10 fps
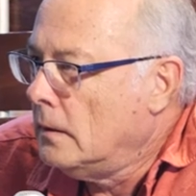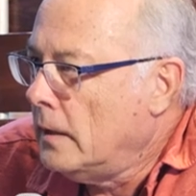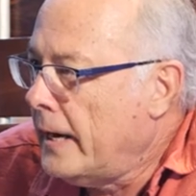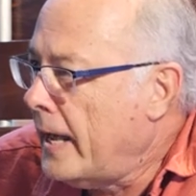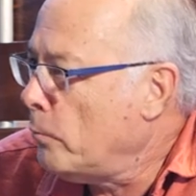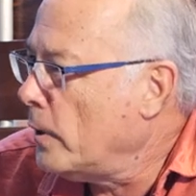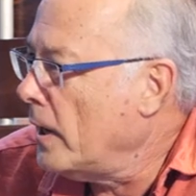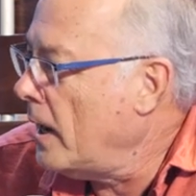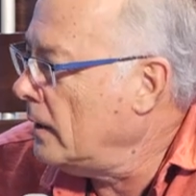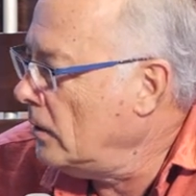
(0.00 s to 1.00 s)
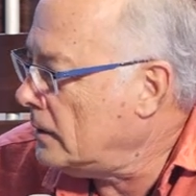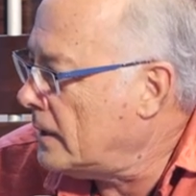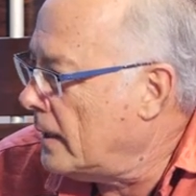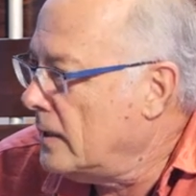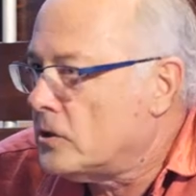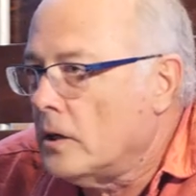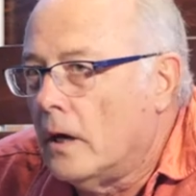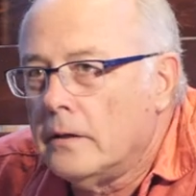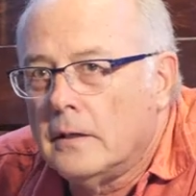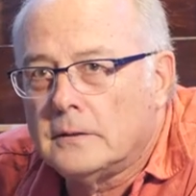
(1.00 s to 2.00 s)
And Edward and I looked at each
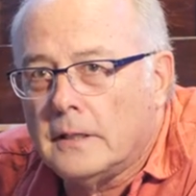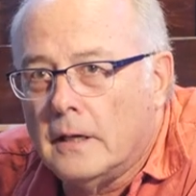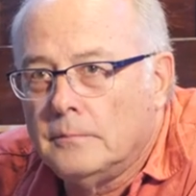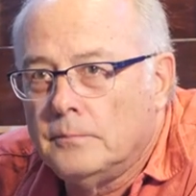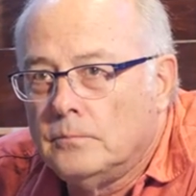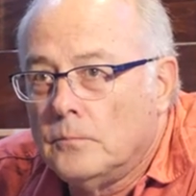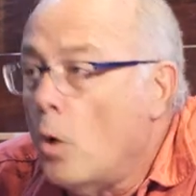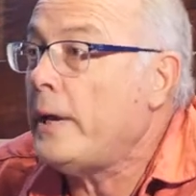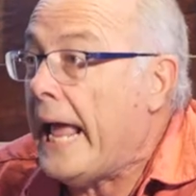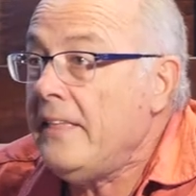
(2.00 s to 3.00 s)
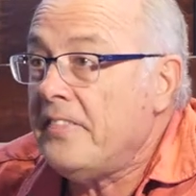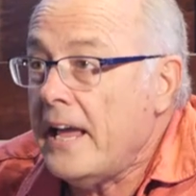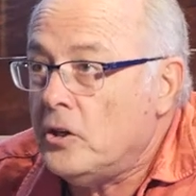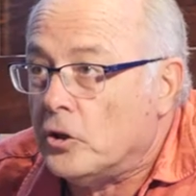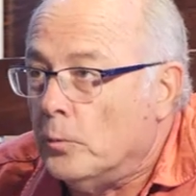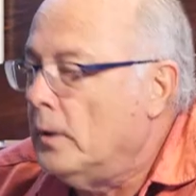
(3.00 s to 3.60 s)
other and said, "Okay, thank you."